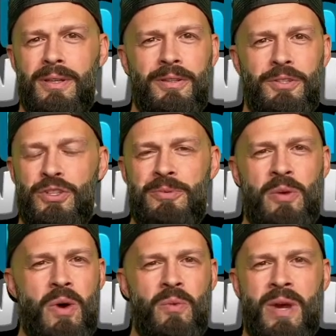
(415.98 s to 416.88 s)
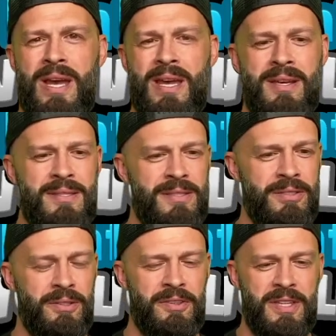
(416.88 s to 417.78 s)
so many one-ways, and
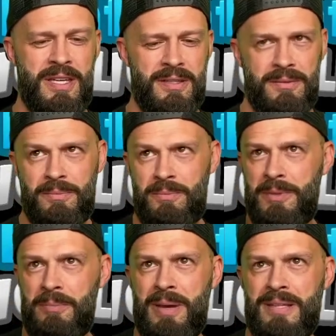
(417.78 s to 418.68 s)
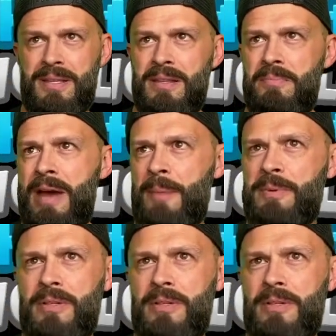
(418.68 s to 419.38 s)
you'll think that based on the map,